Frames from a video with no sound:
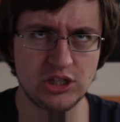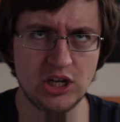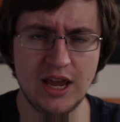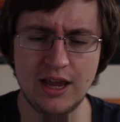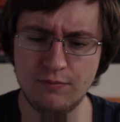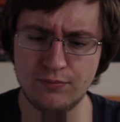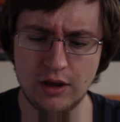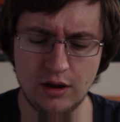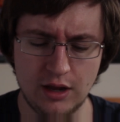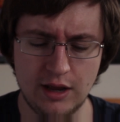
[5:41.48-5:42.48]
year
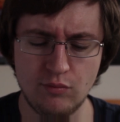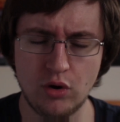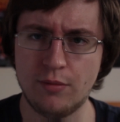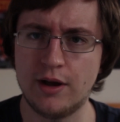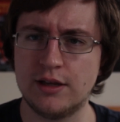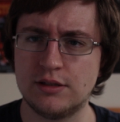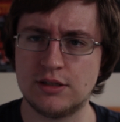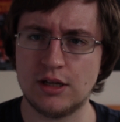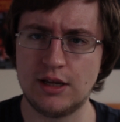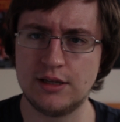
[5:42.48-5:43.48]
in one of my
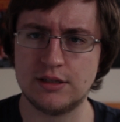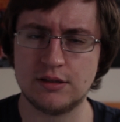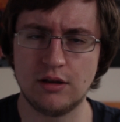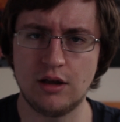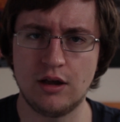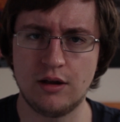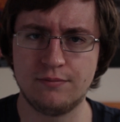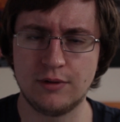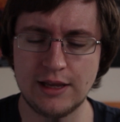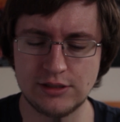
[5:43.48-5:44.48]
studies
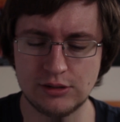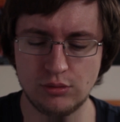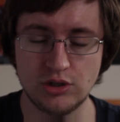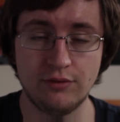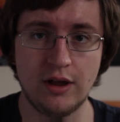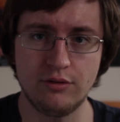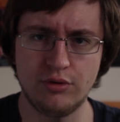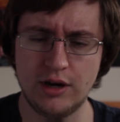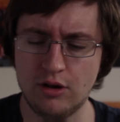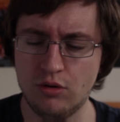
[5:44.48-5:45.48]
classes, which I found
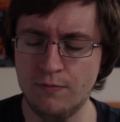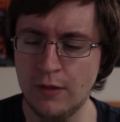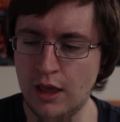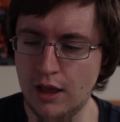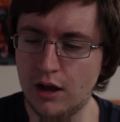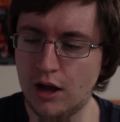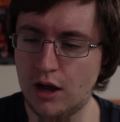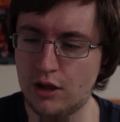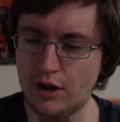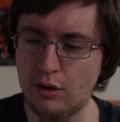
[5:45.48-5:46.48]
really cool.
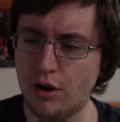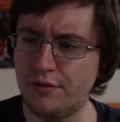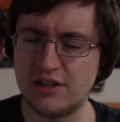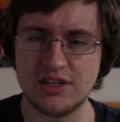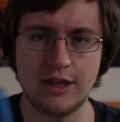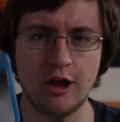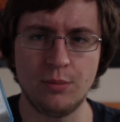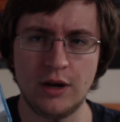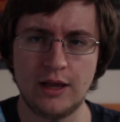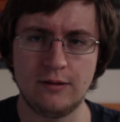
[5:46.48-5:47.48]
I've only seen the
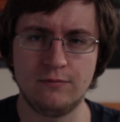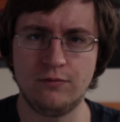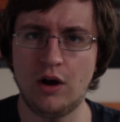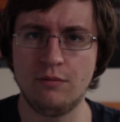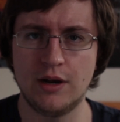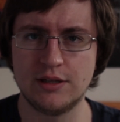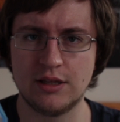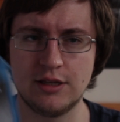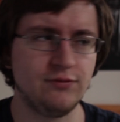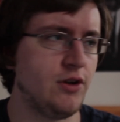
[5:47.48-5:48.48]
opening 5 minutes
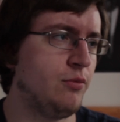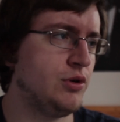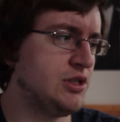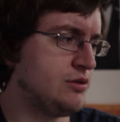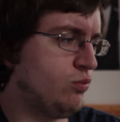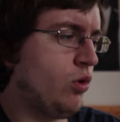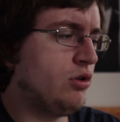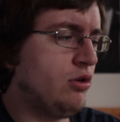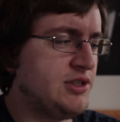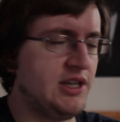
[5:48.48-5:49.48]
of this film, which is
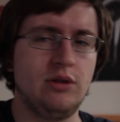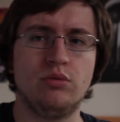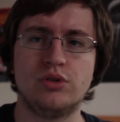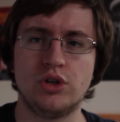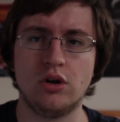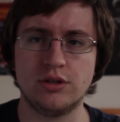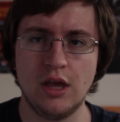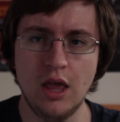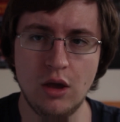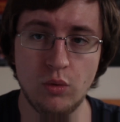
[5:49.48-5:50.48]
one continual shot,
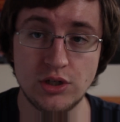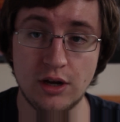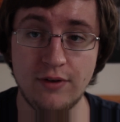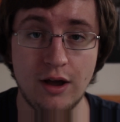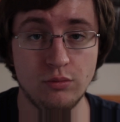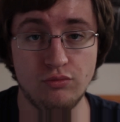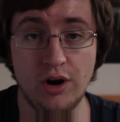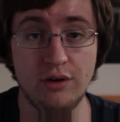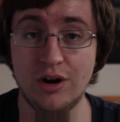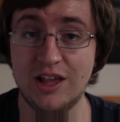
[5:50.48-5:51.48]
which I found
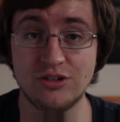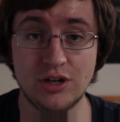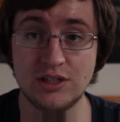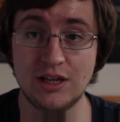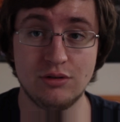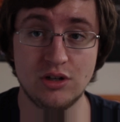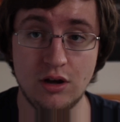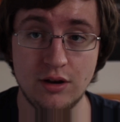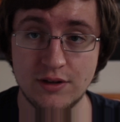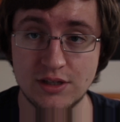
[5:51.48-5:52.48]
really, really interesting, which
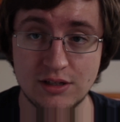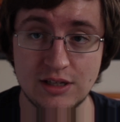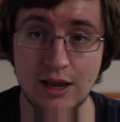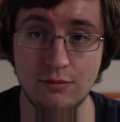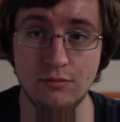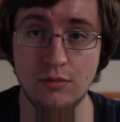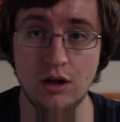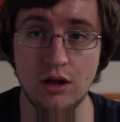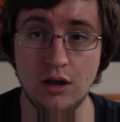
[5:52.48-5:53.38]
kind of is the same